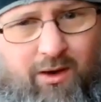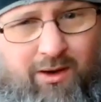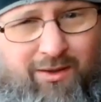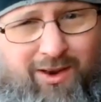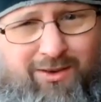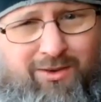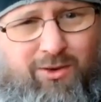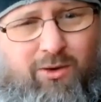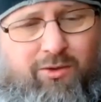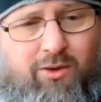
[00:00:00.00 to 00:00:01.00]
Thanks to
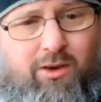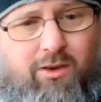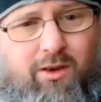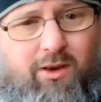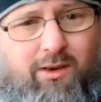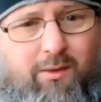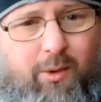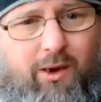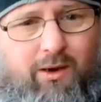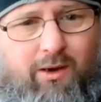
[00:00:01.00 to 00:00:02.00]
Scott for starting these up
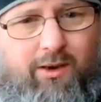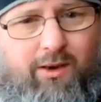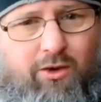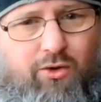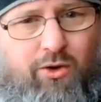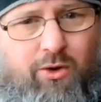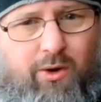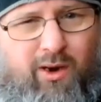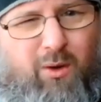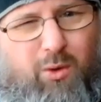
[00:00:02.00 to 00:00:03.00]
again. I did enjoy
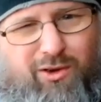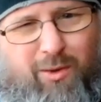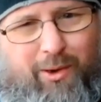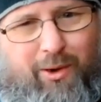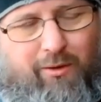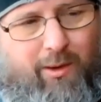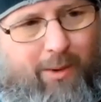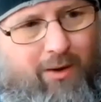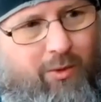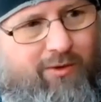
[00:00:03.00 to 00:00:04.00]
doing it. I ran
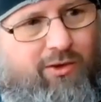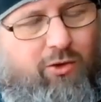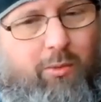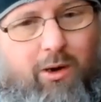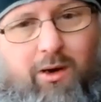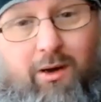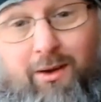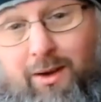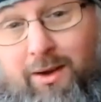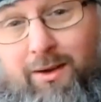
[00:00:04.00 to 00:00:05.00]
about weather too, but
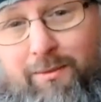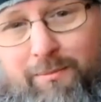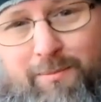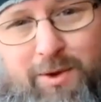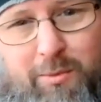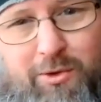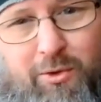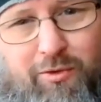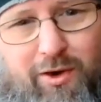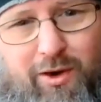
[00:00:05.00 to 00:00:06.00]
something to
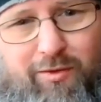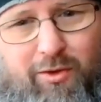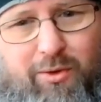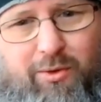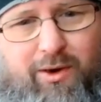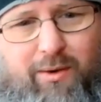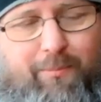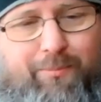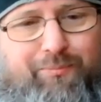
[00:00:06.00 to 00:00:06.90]
do for the afternoon, isn't it?